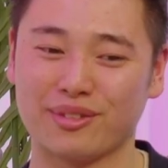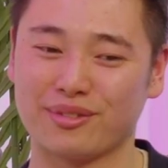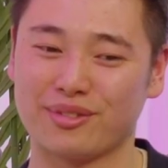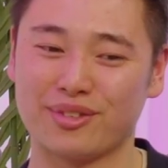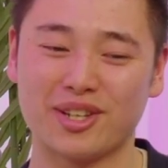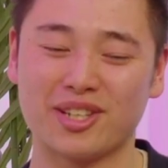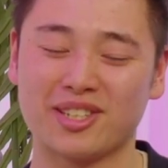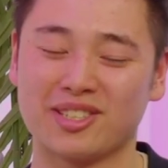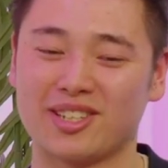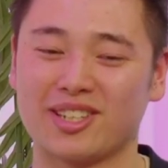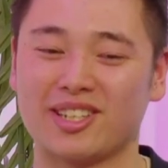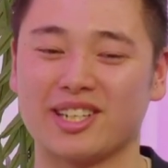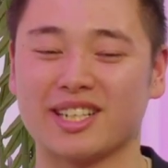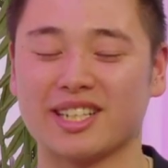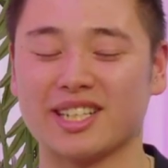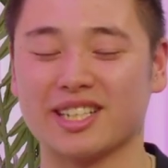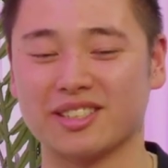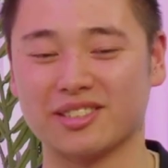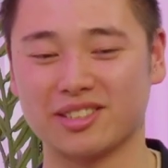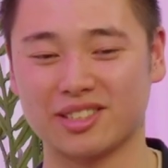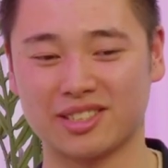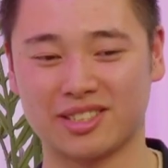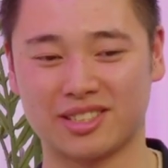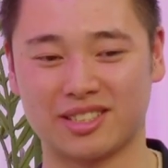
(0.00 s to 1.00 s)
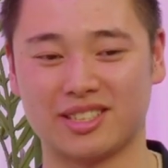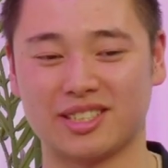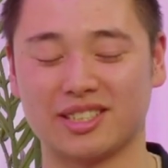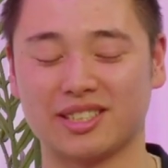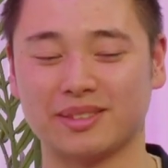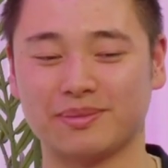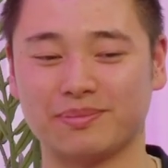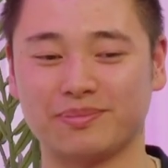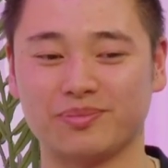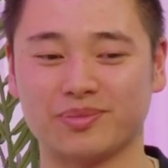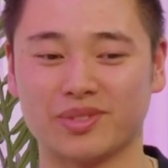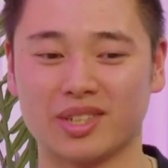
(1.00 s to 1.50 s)
first starting out, just
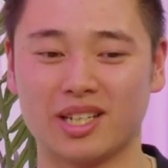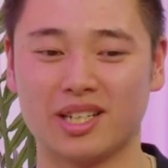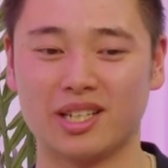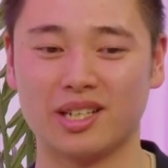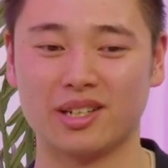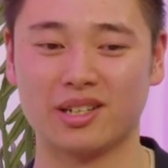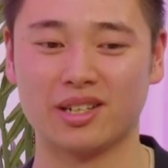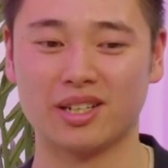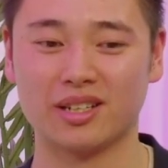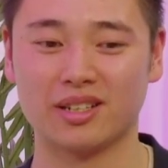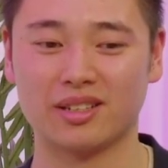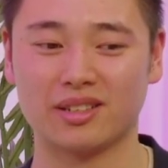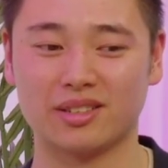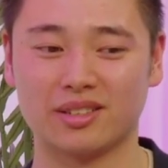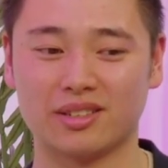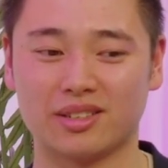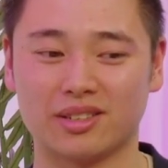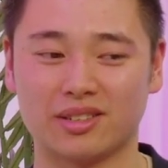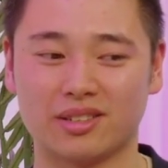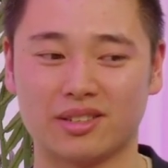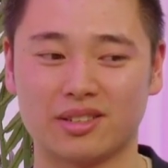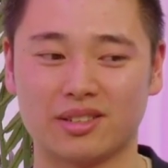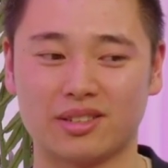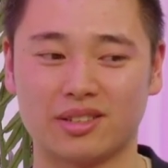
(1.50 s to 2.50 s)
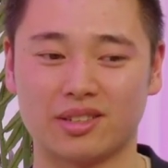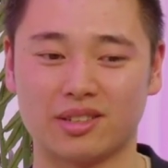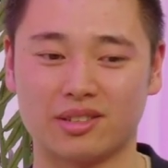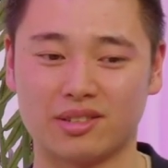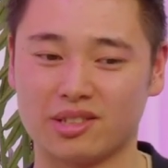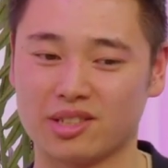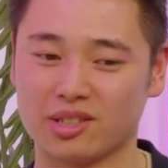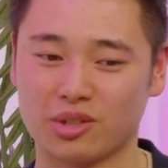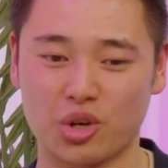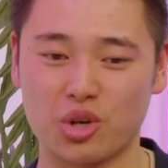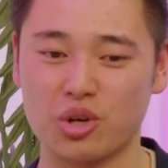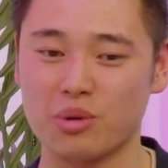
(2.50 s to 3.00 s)

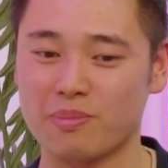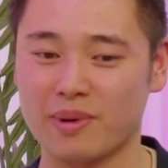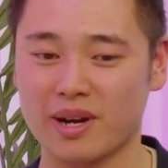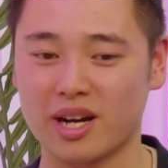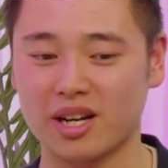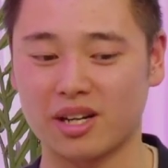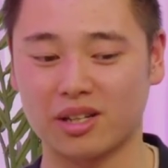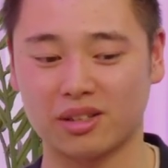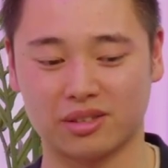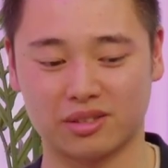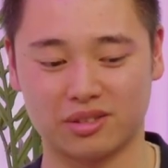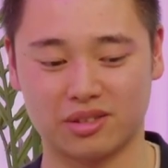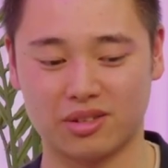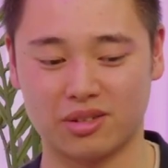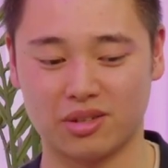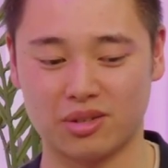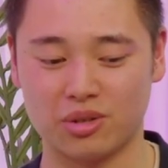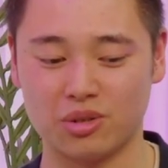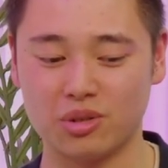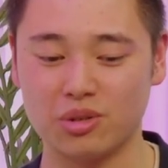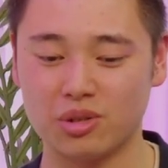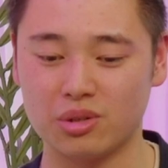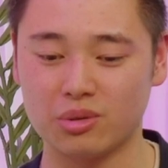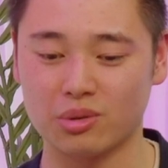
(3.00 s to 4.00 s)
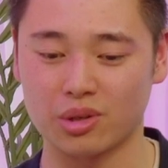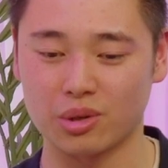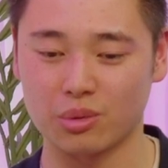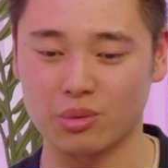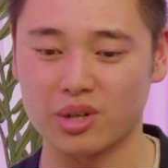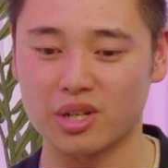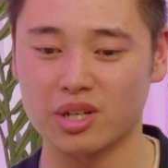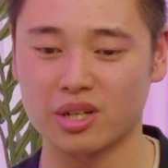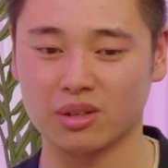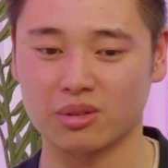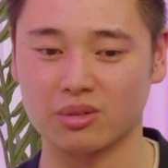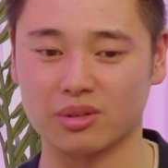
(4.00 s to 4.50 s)
scope out who do you want to
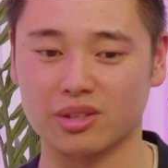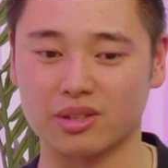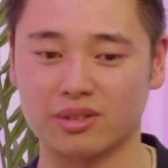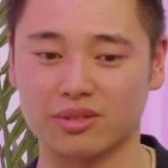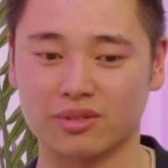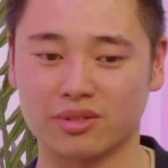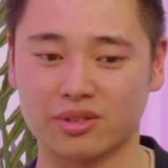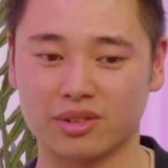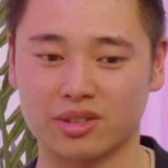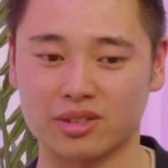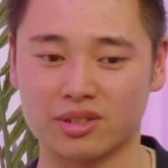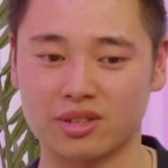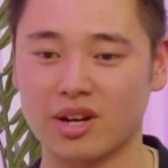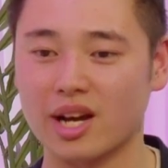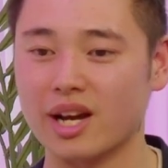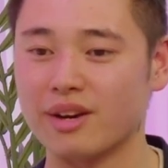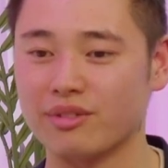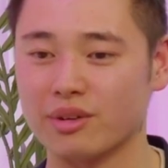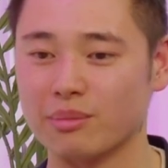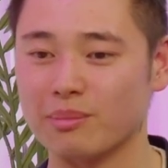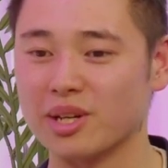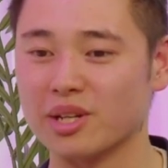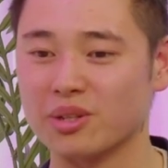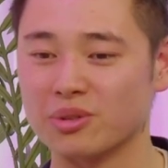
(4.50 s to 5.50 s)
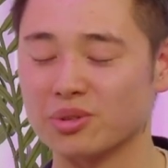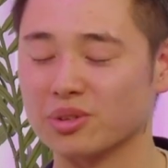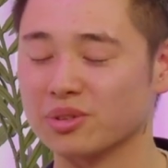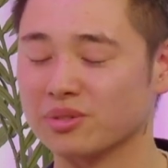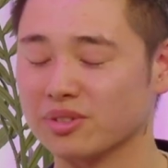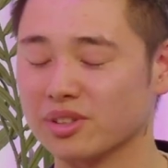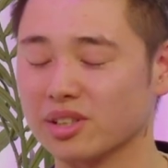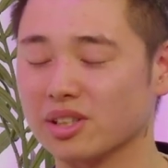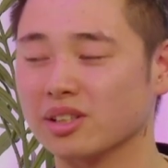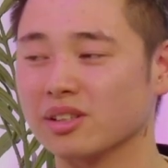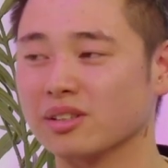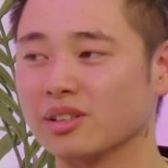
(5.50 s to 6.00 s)
work with, because not every mentor's
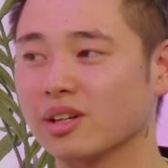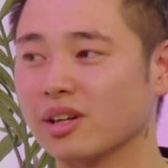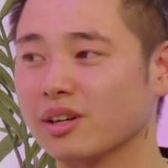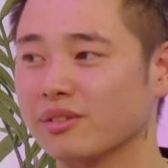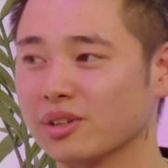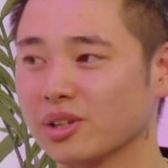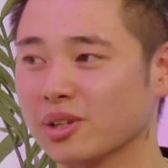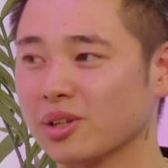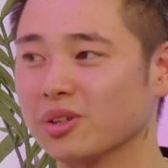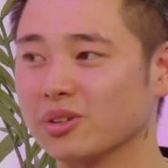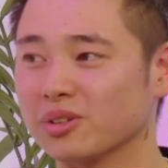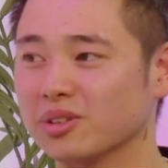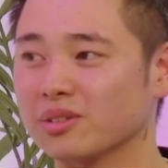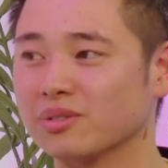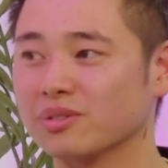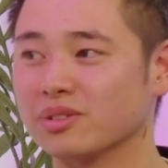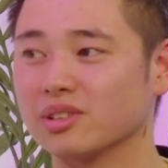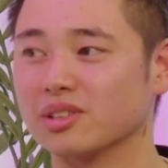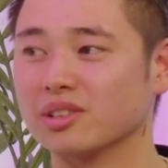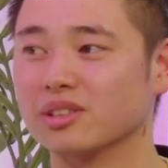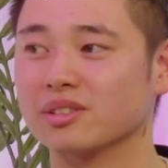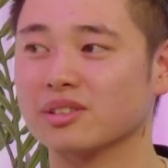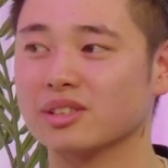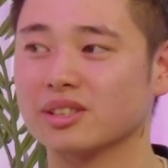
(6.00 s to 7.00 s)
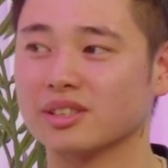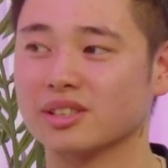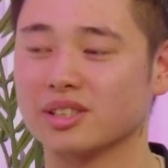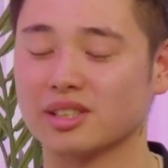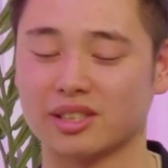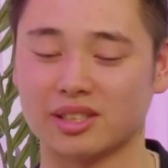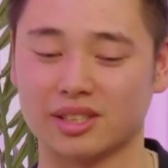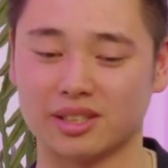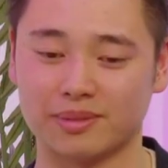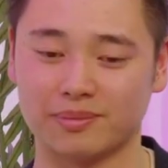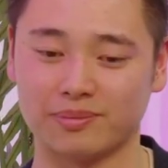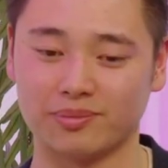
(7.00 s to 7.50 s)
for you, not every coach is for you, and
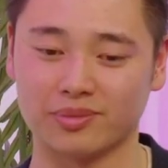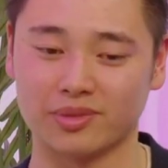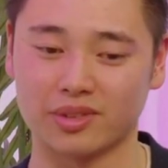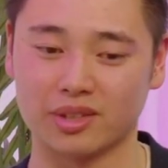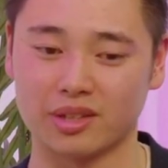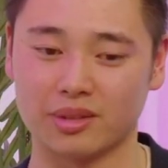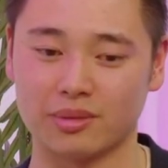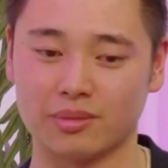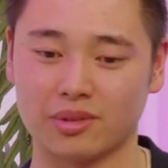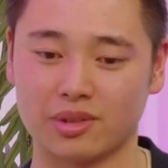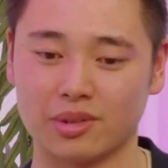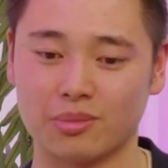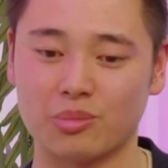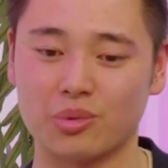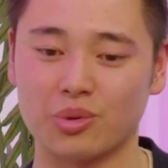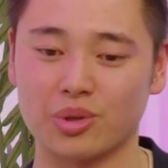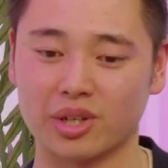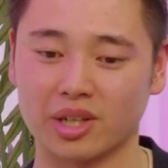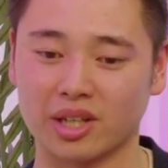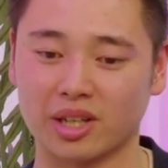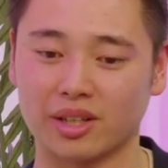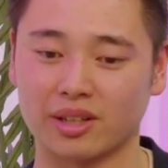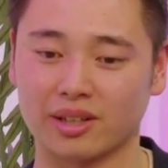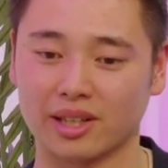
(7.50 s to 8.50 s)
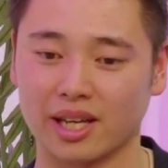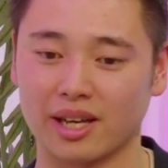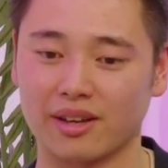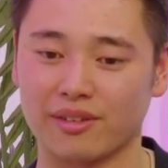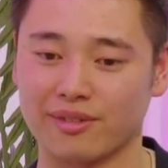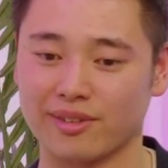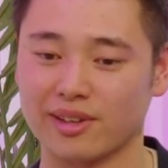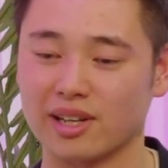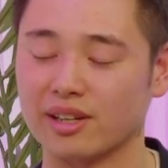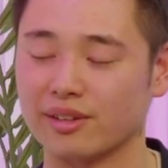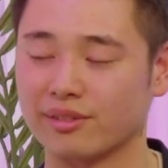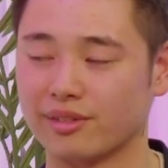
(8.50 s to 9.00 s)
then the more you kind of get a
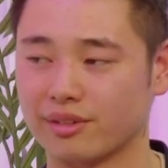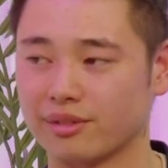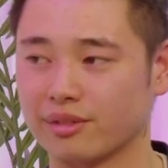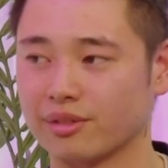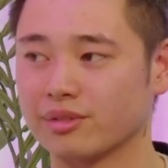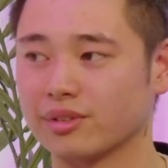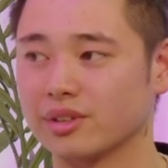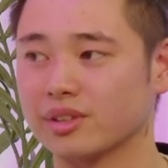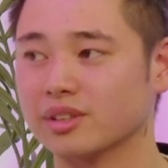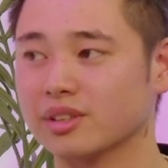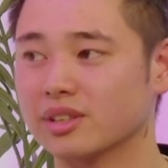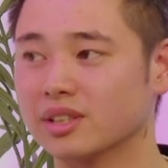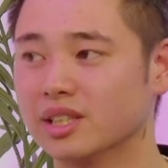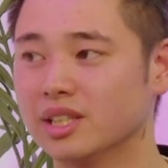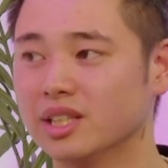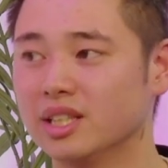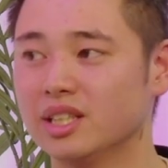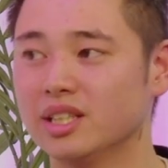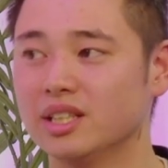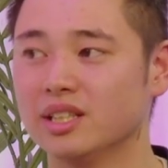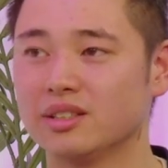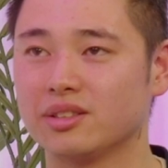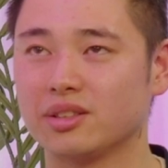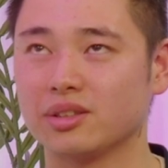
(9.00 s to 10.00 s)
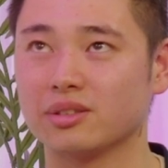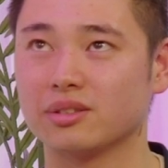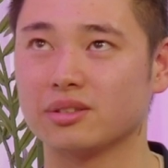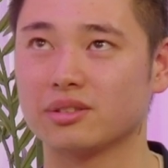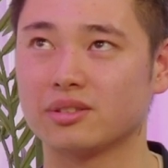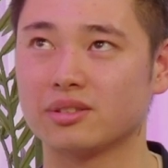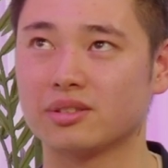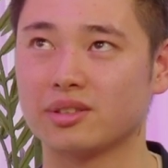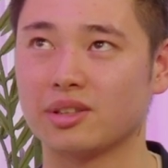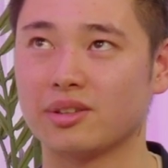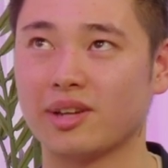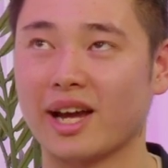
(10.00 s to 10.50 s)
feel of everything, don't
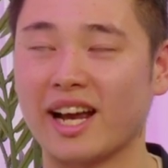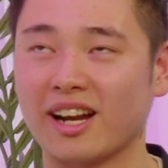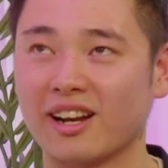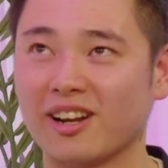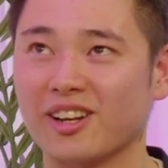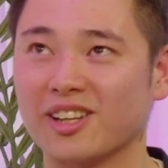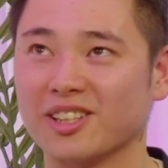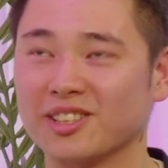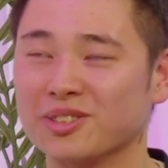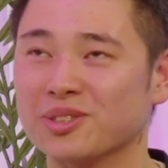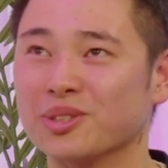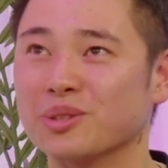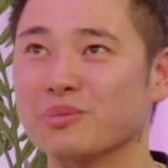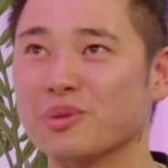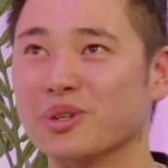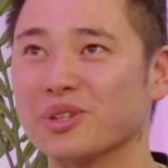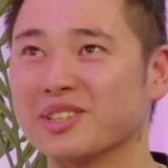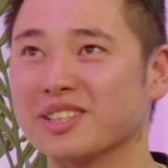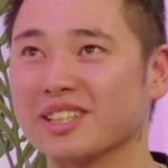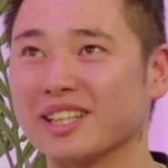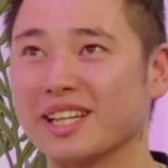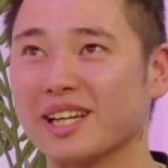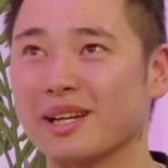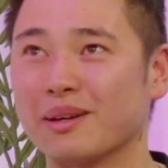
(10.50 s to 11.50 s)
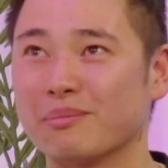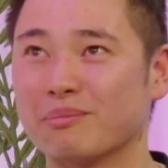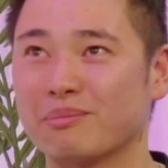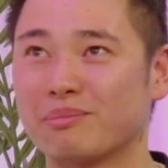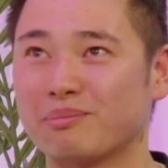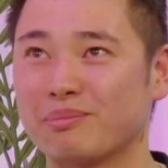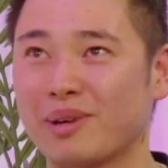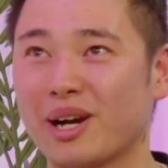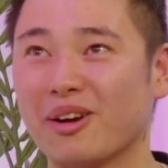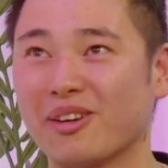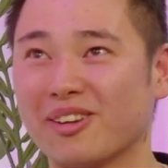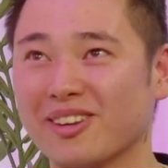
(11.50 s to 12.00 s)
analyze too much and get
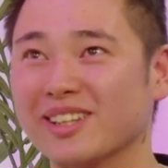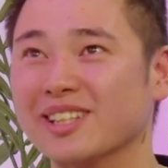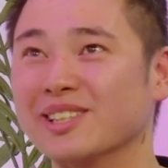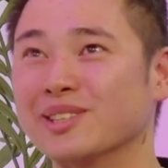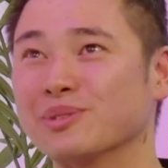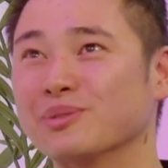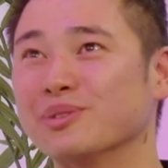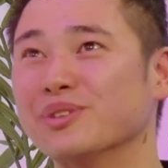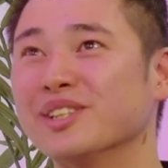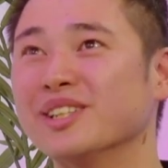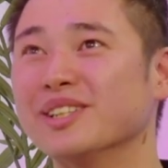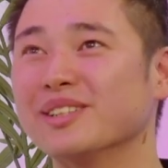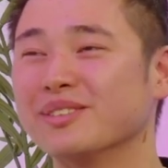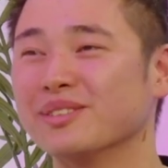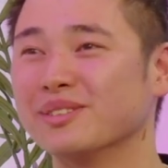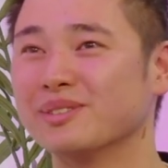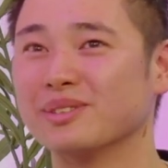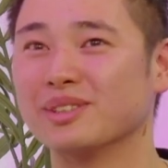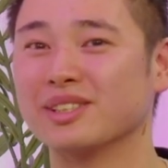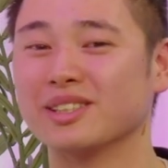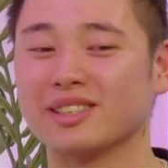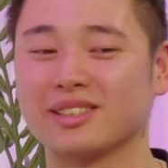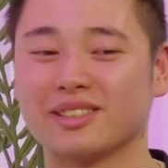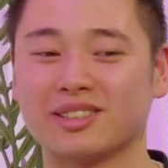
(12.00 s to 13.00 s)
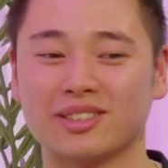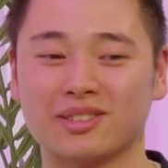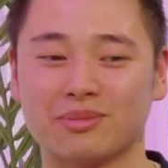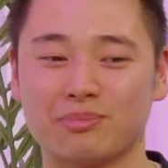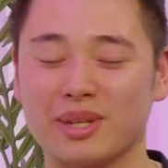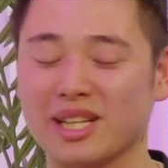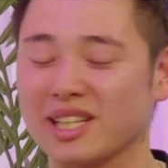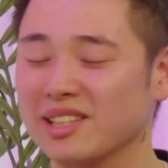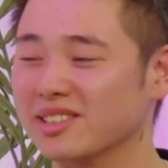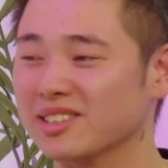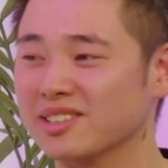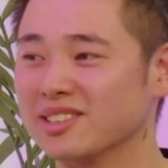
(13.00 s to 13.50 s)
paralyzed with it. Just
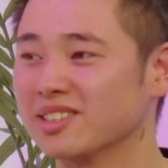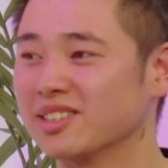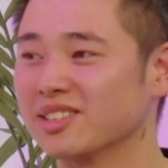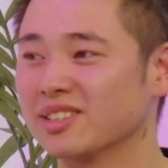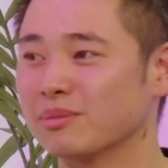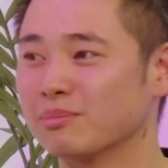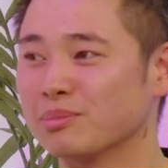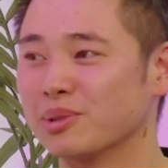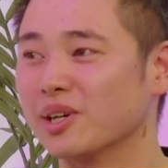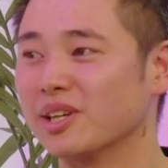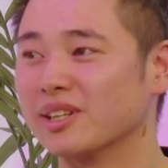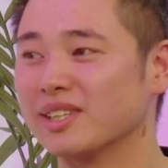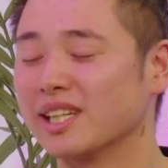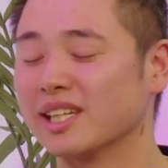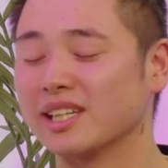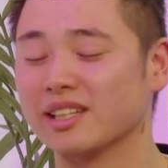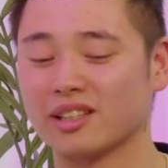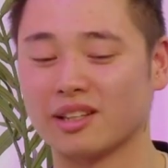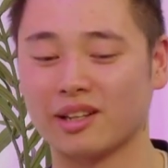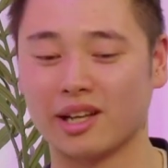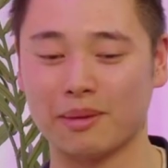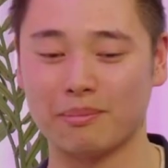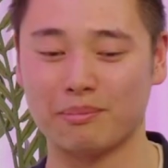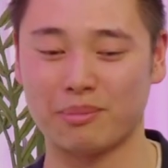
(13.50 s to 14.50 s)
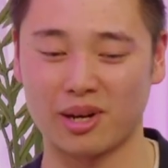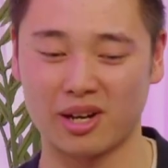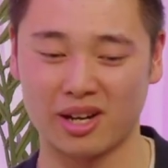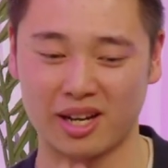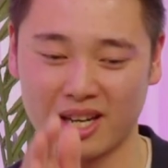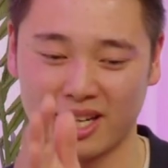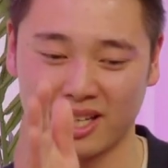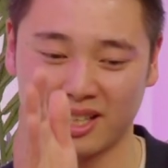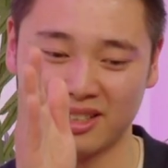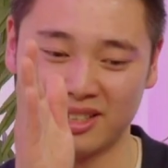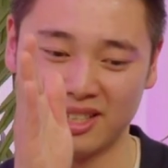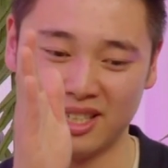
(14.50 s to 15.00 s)
make a decision, put a date, like
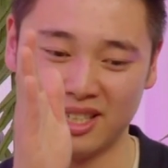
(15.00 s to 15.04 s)
by